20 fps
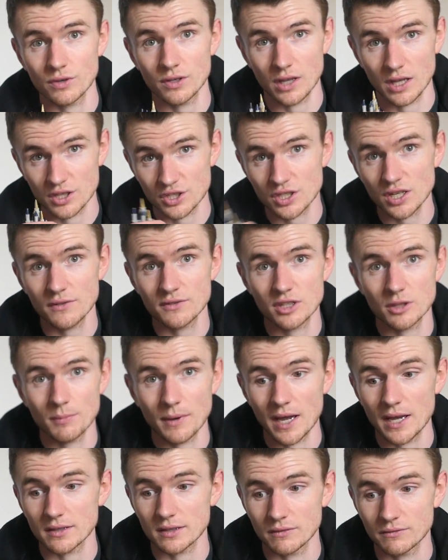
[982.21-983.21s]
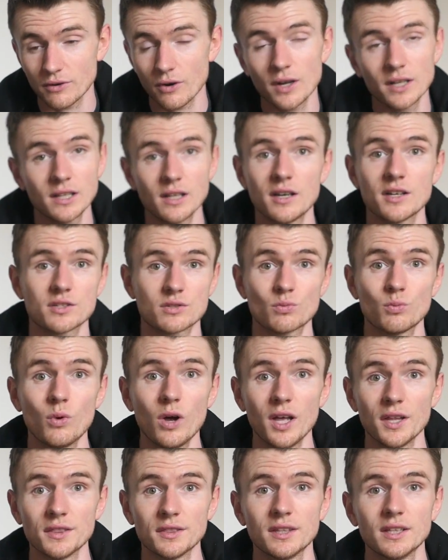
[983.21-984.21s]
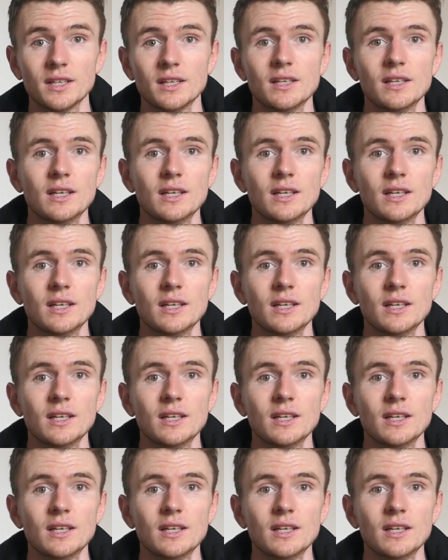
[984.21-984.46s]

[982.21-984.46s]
like shoved at the back, the very last one.